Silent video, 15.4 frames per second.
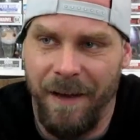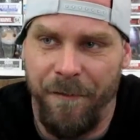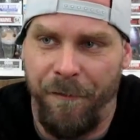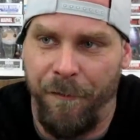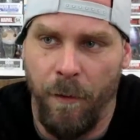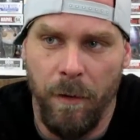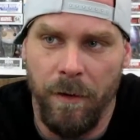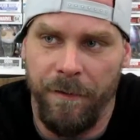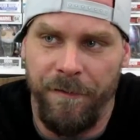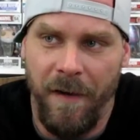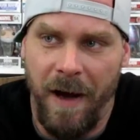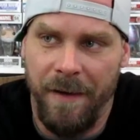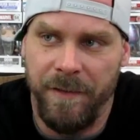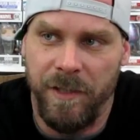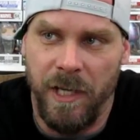like four or
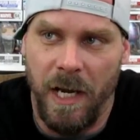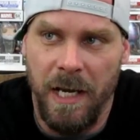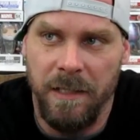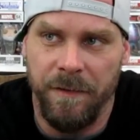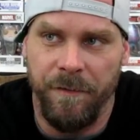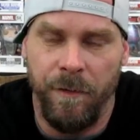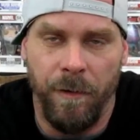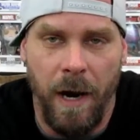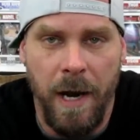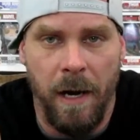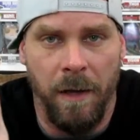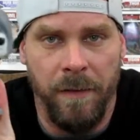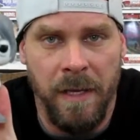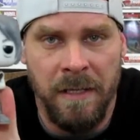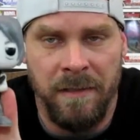five shades of gray
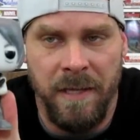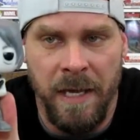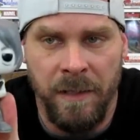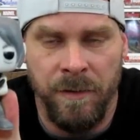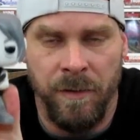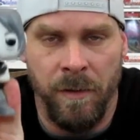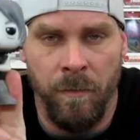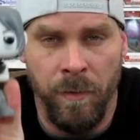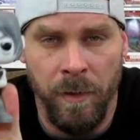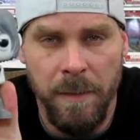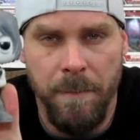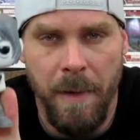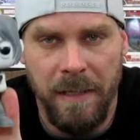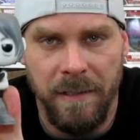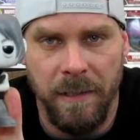on this thing. So it really
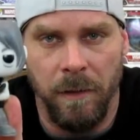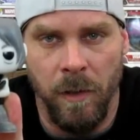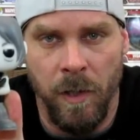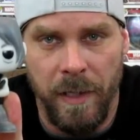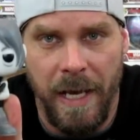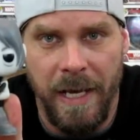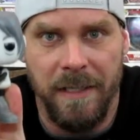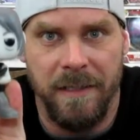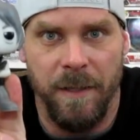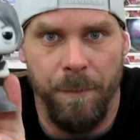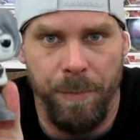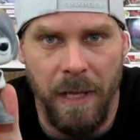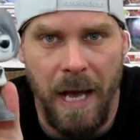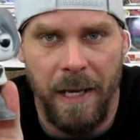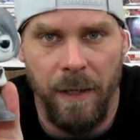makes it look like it's a
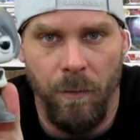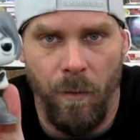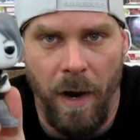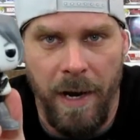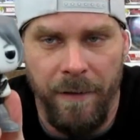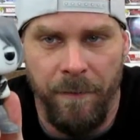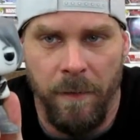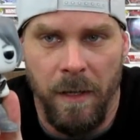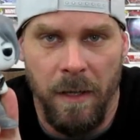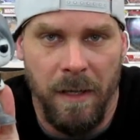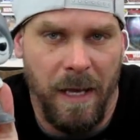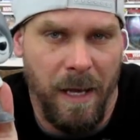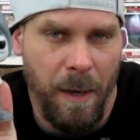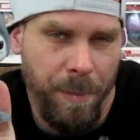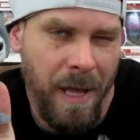black and white,
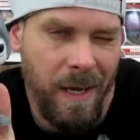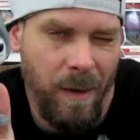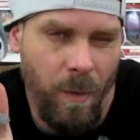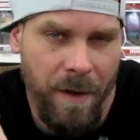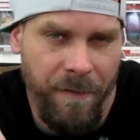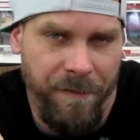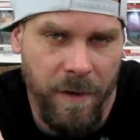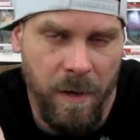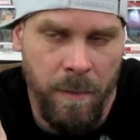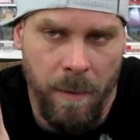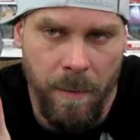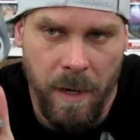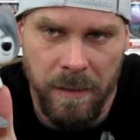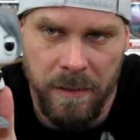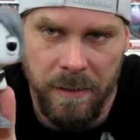like a black and white film
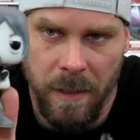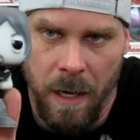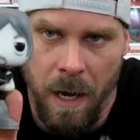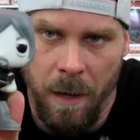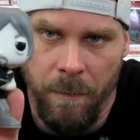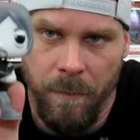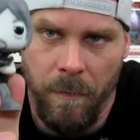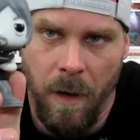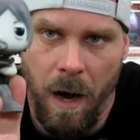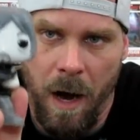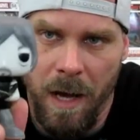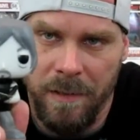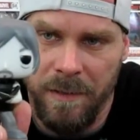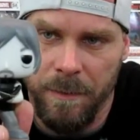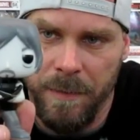almost.
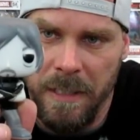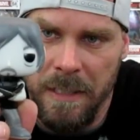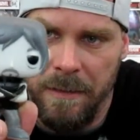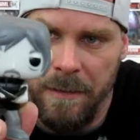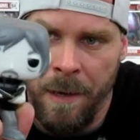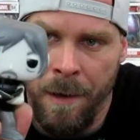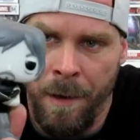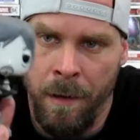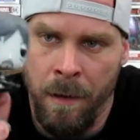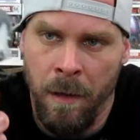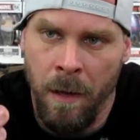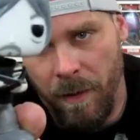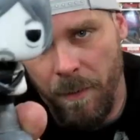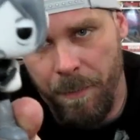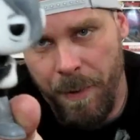Awesome detail.
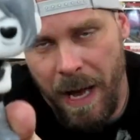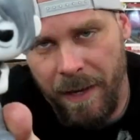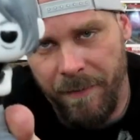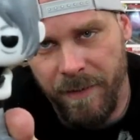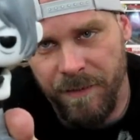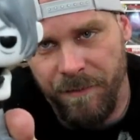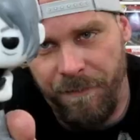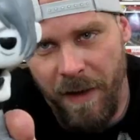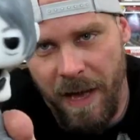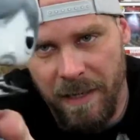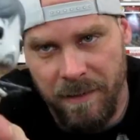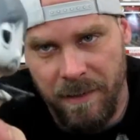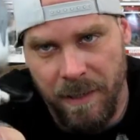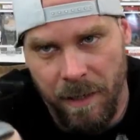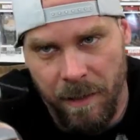On the back of his
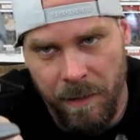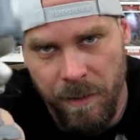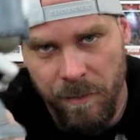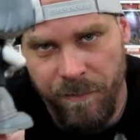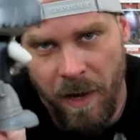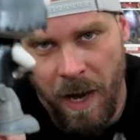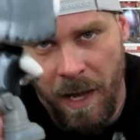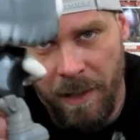vest here, you've